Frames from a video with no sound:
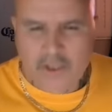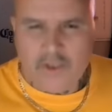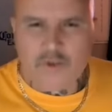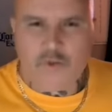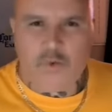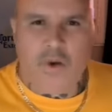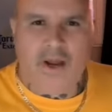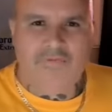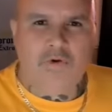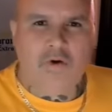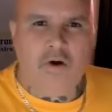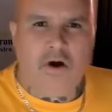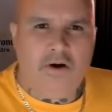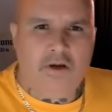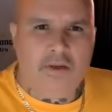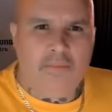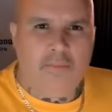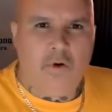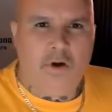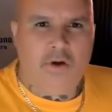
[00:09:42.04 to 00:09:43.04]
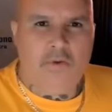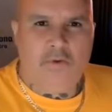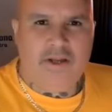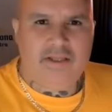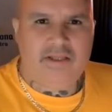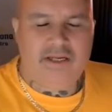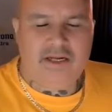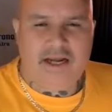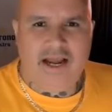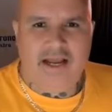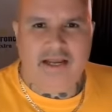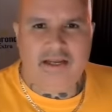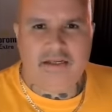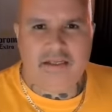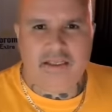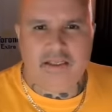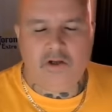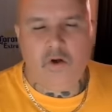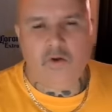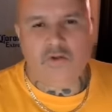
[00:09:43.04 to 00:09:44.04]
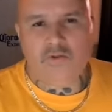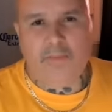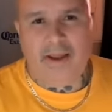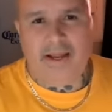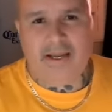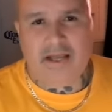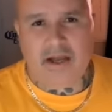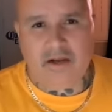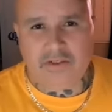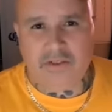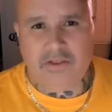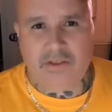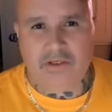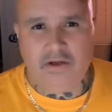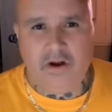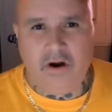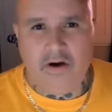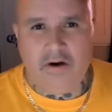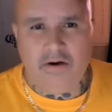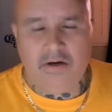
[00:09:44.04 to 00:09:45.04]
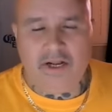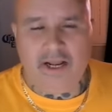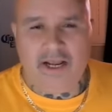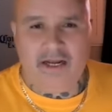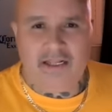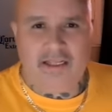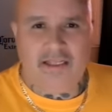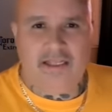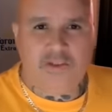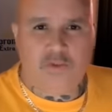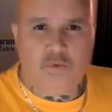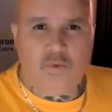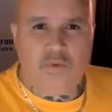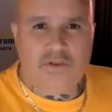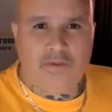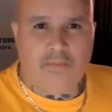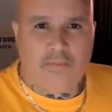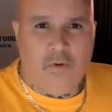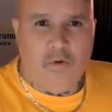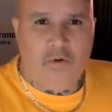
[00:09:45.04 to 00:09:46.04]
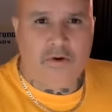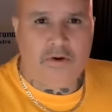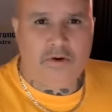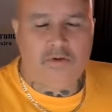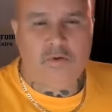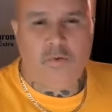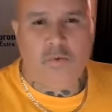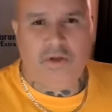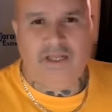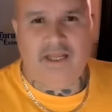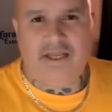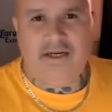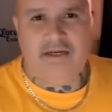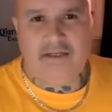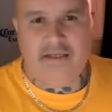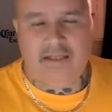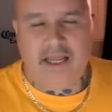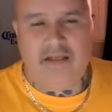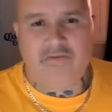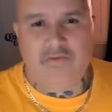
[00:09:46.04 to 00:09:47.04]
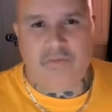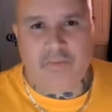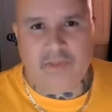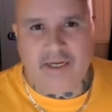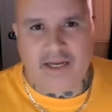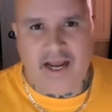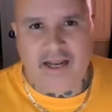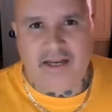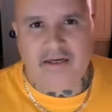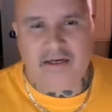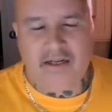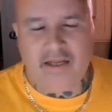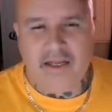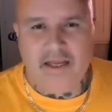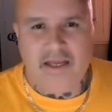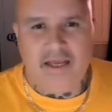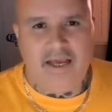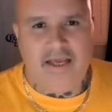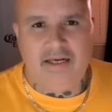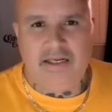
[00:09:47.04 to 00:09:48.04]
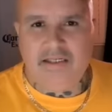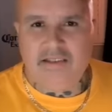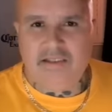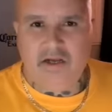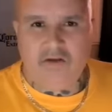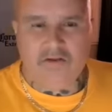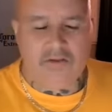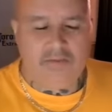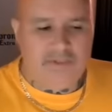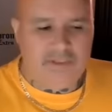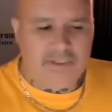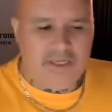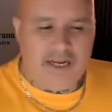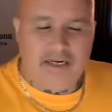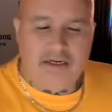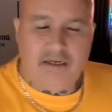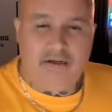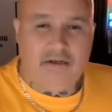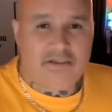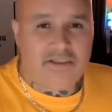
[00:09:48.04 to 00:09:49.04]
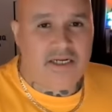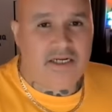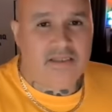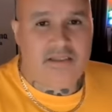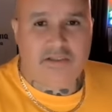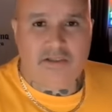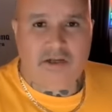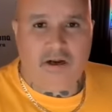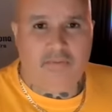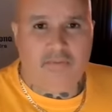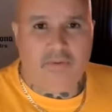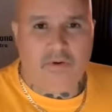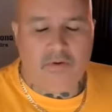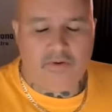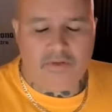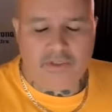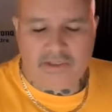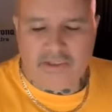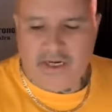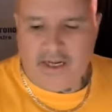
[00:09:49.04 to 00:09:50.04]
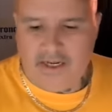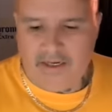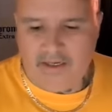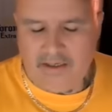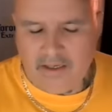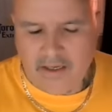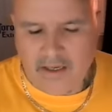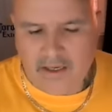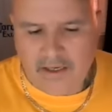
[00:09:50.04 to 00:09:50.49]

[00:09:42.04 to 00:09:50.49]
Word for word: So after Artie Boy read the kite, he goes back out to the yard and he gets with the porter, the one that gave him the kite, and he tells him, he's like, "Look, check this out, bro." He's like,